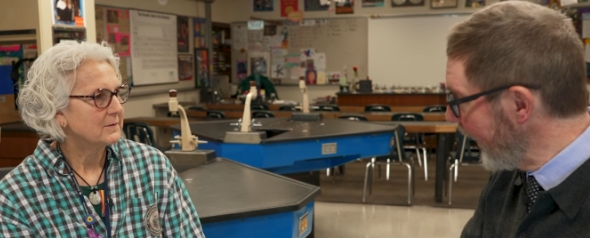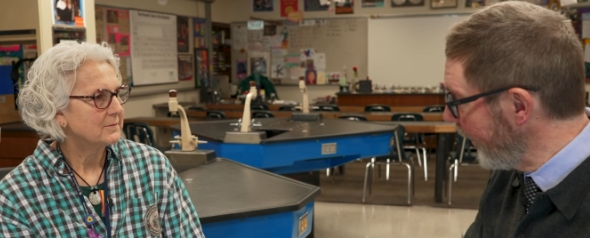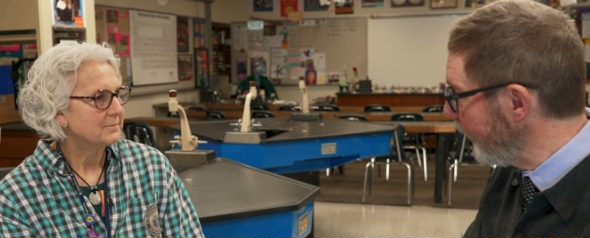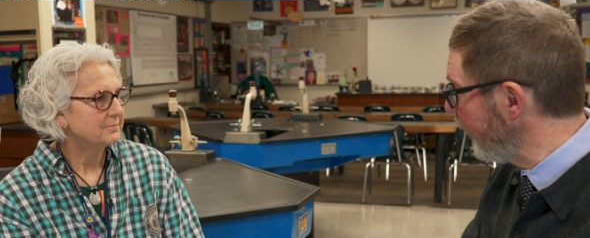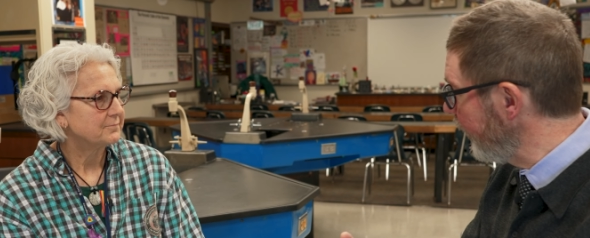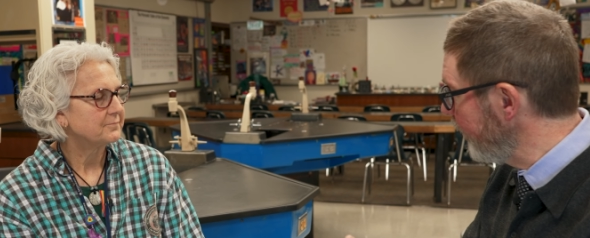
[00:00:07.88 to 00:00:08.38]

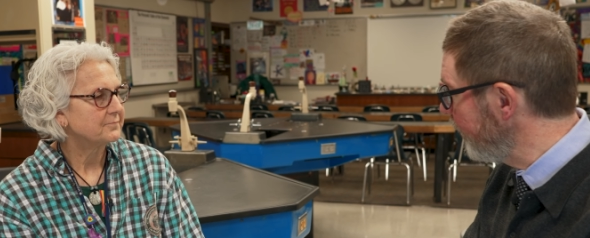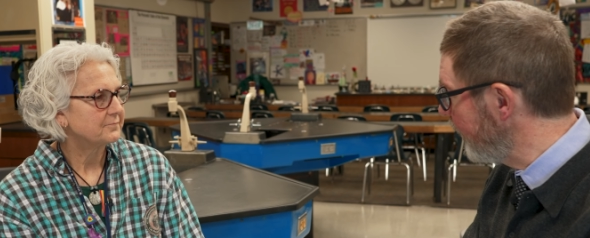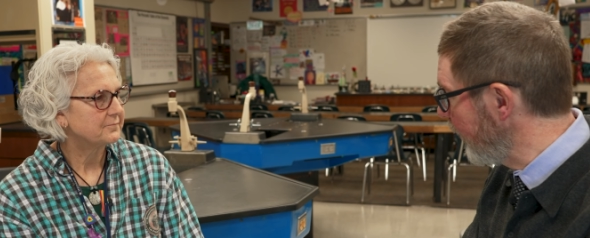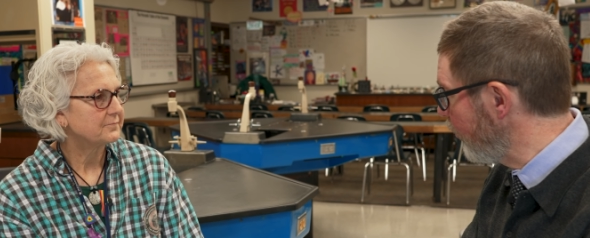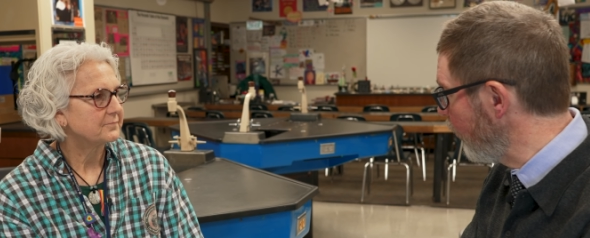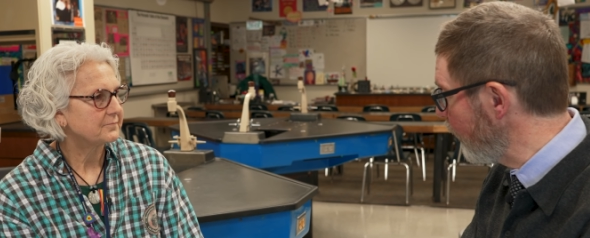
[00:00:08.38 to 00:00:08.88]
Speaker 1: other
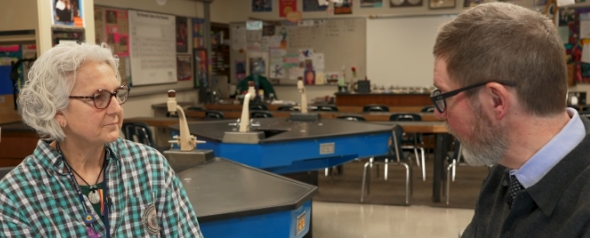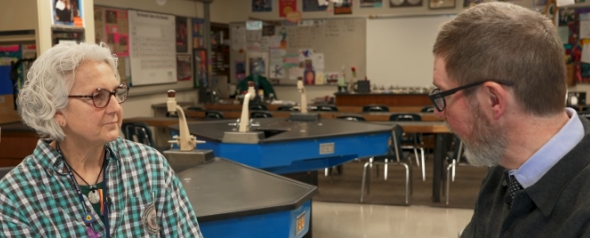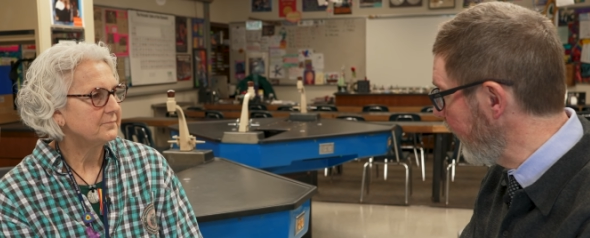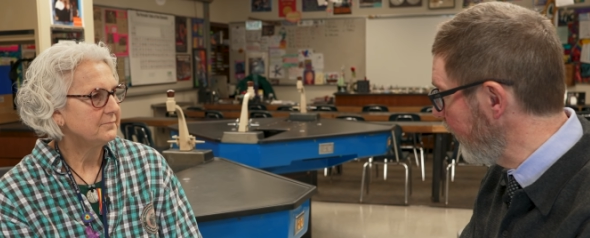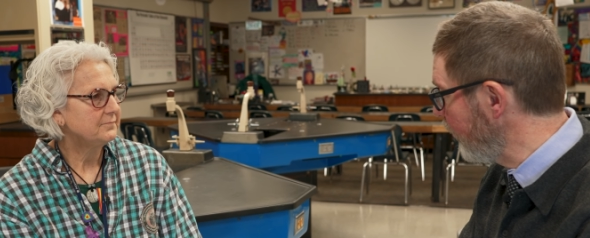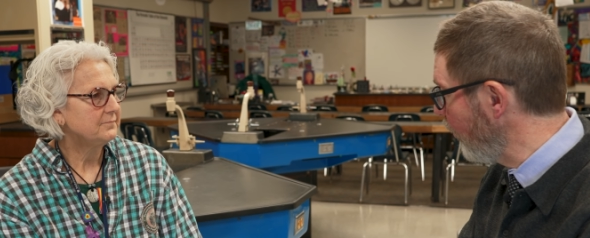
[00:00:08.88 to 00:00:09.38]
teachers,
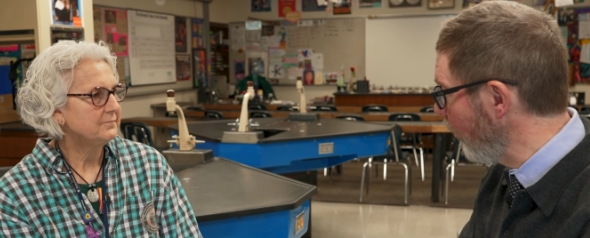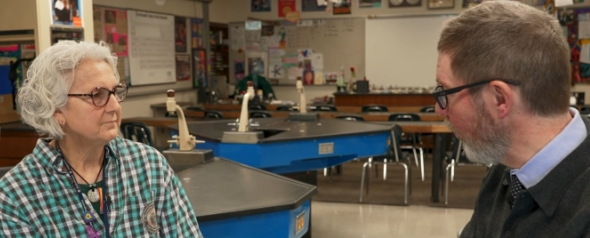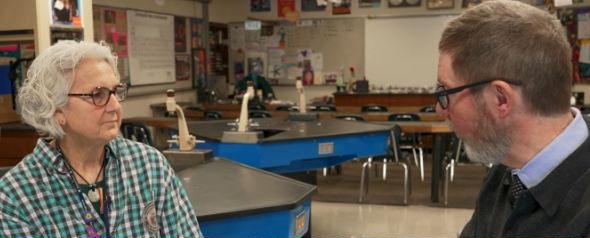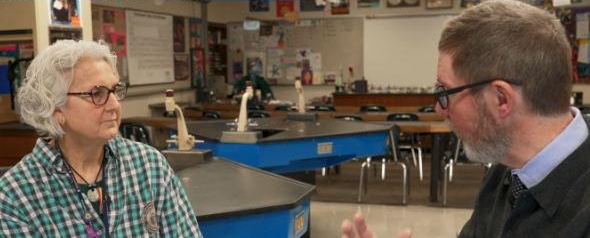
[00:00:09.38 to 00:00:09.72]
10 in total,